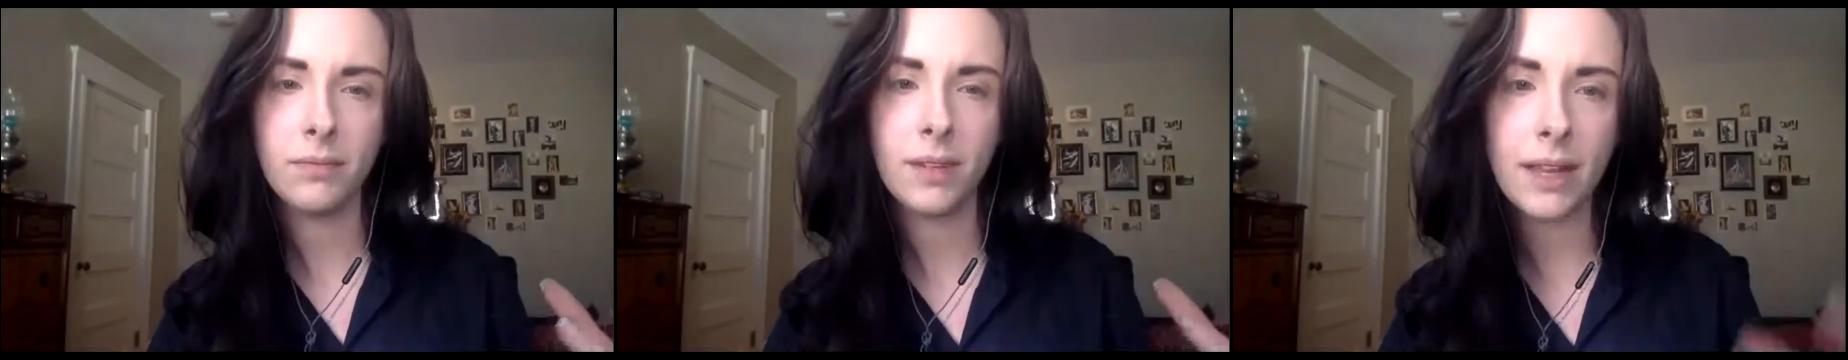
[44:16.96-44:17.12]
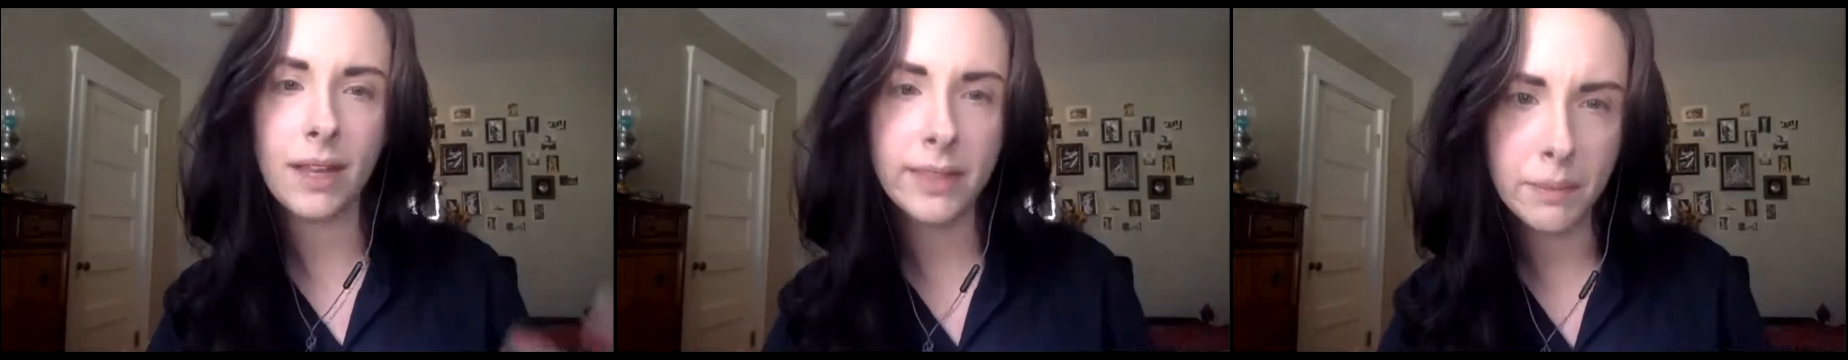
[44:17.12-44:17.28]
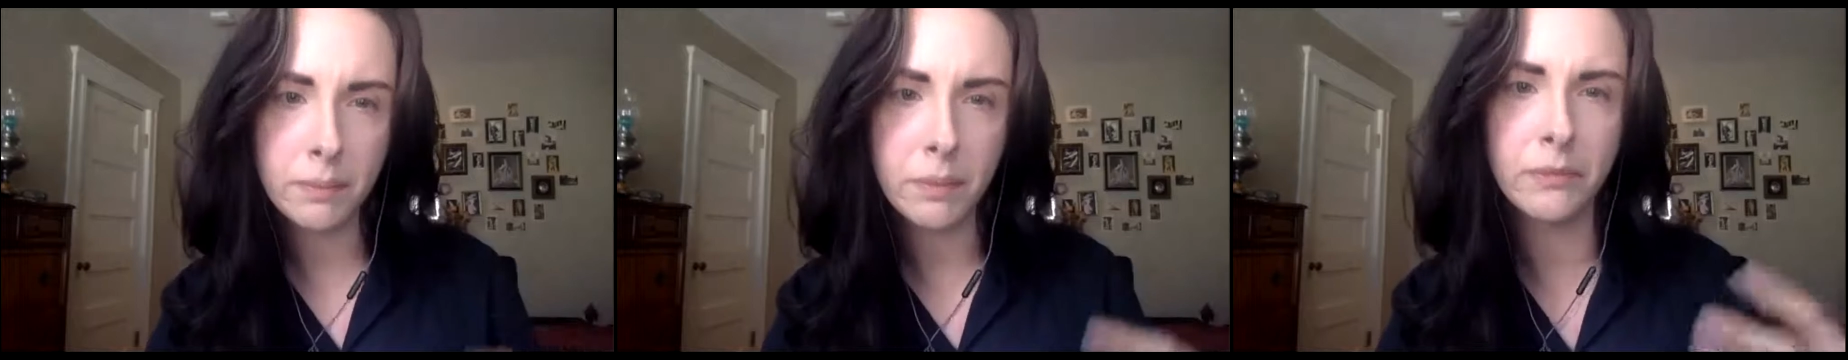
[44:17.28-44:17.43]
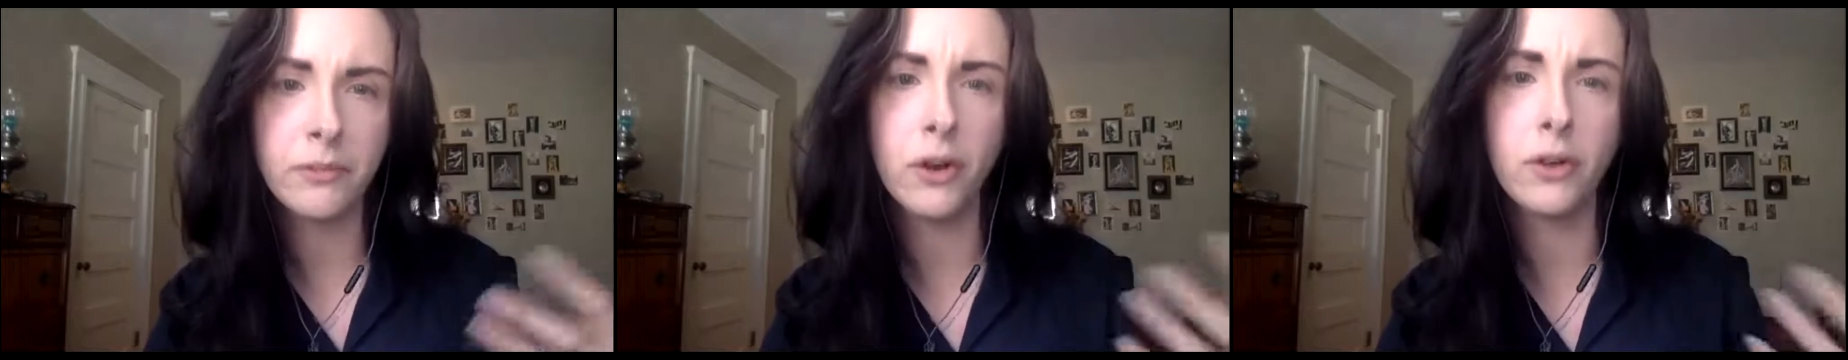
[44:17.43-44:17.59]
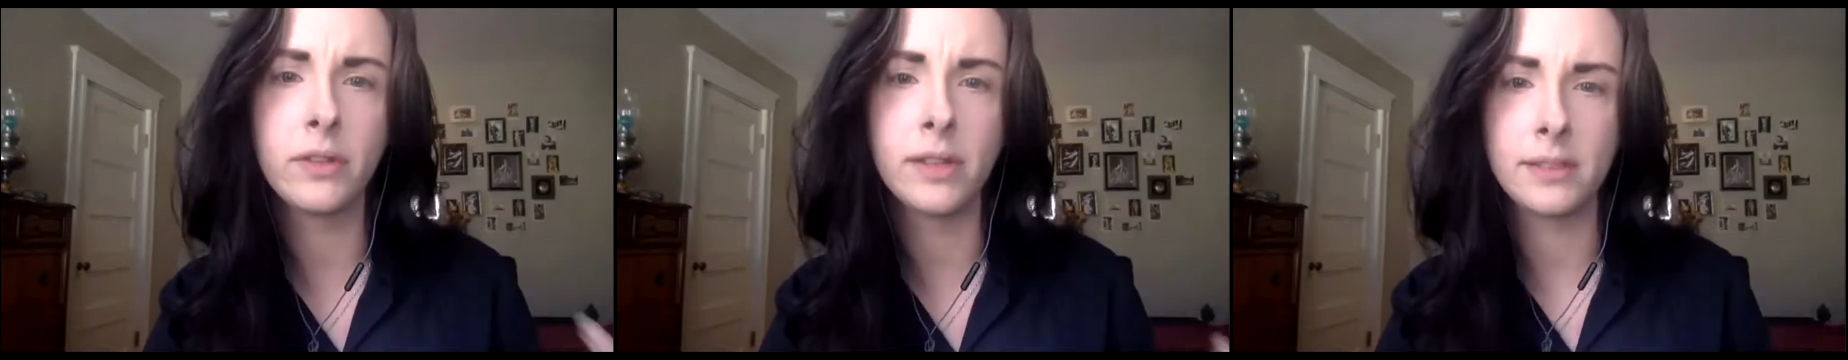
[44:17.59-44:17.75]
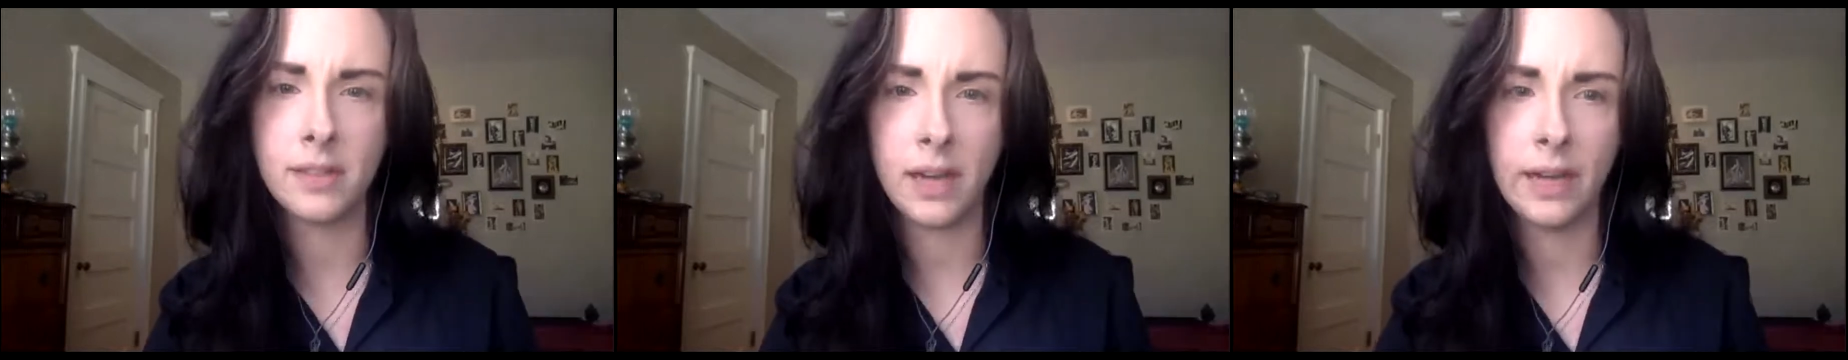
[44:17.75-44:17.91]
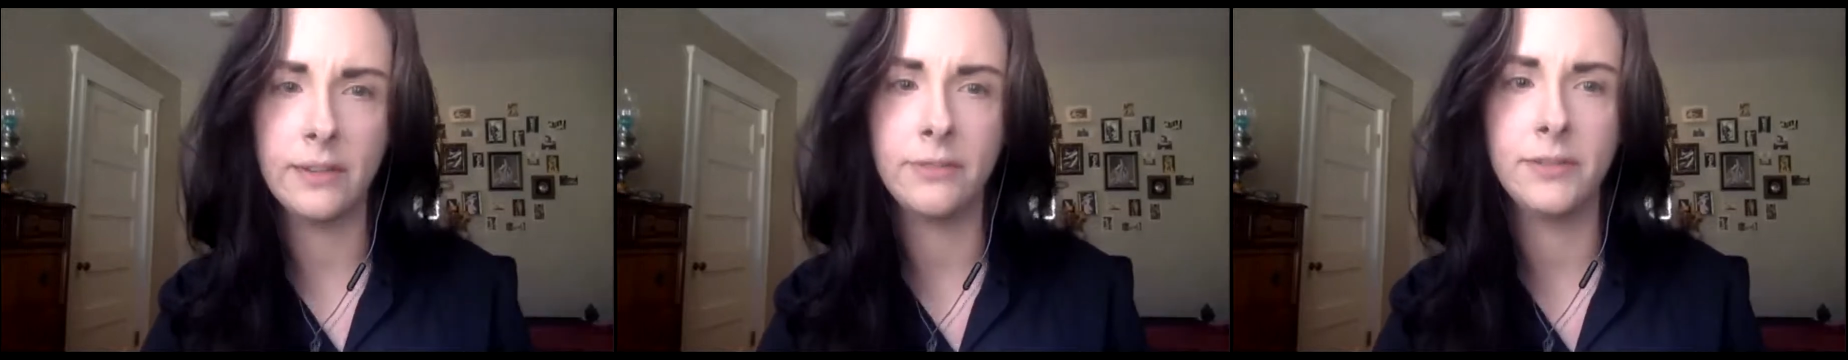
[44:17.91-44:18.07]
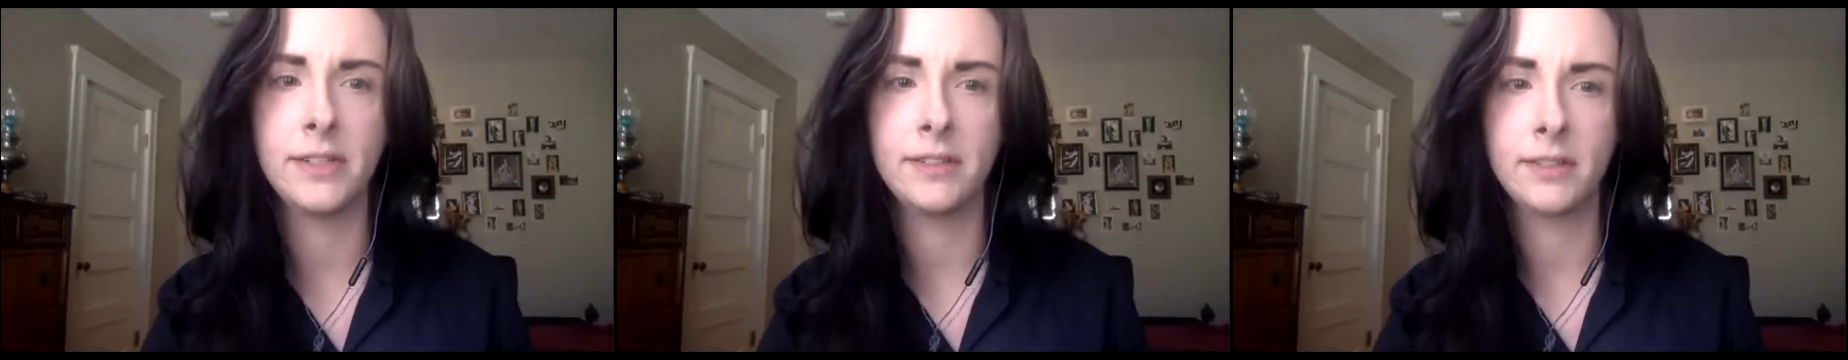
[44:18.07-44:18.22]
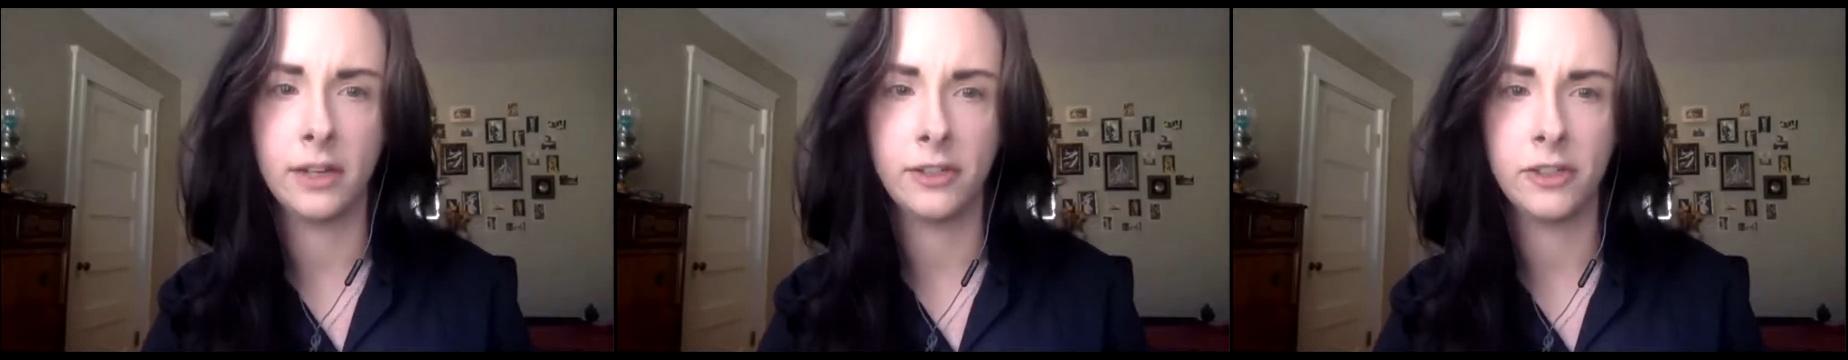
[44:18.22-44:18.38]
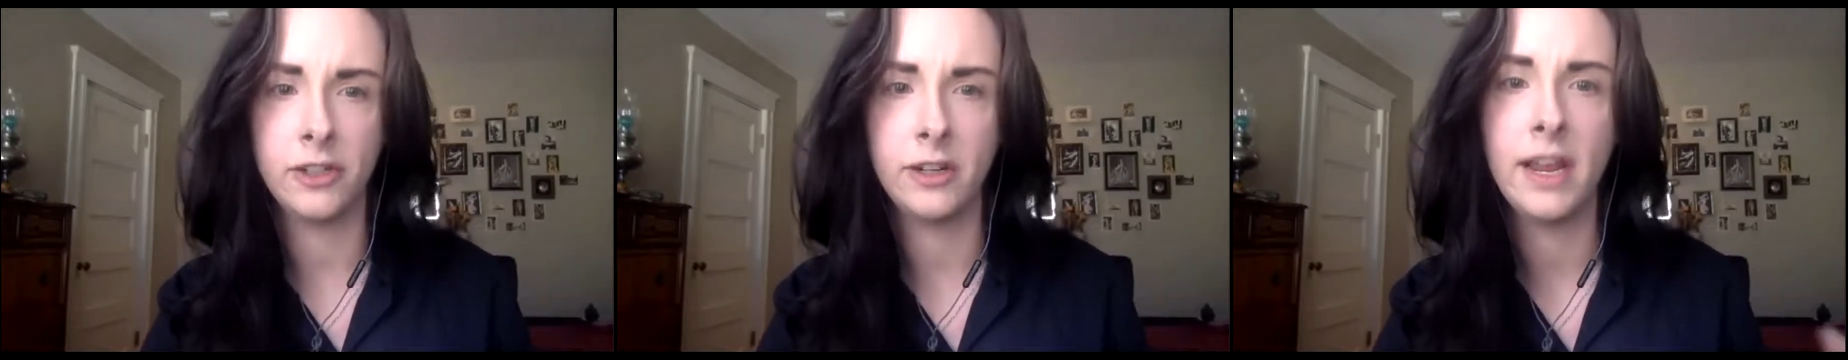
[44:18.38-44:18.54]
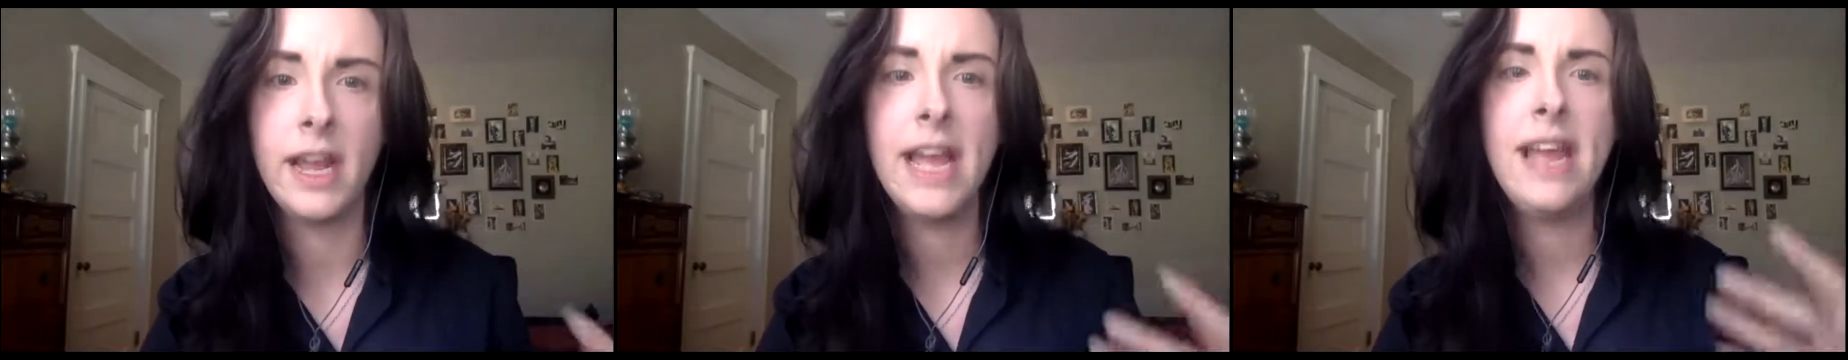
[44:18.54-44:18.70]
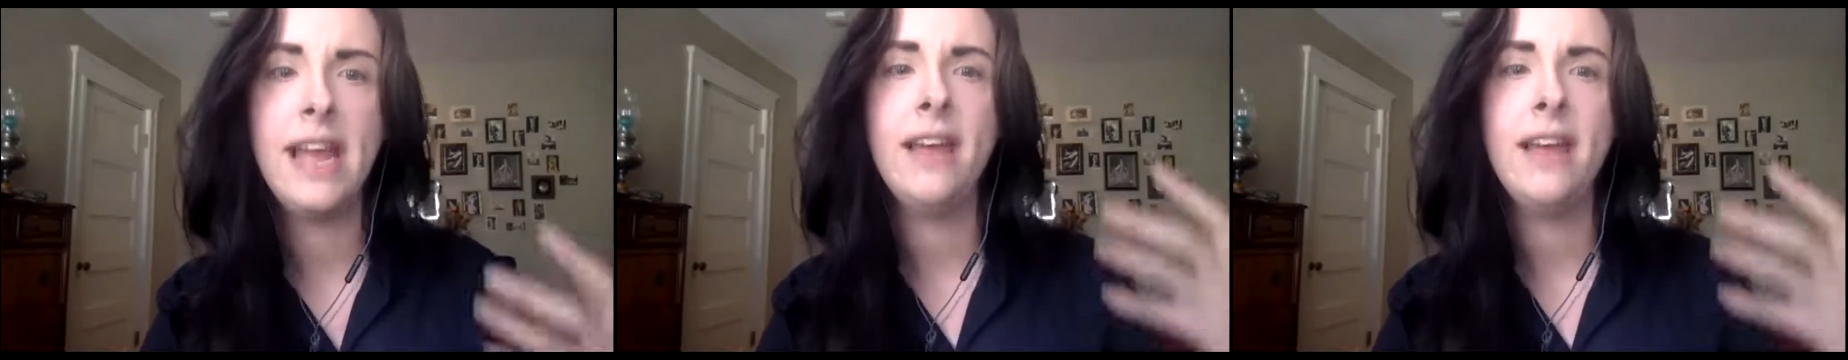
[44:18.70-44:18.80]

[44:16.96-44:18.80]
They provoke this kind of discussion.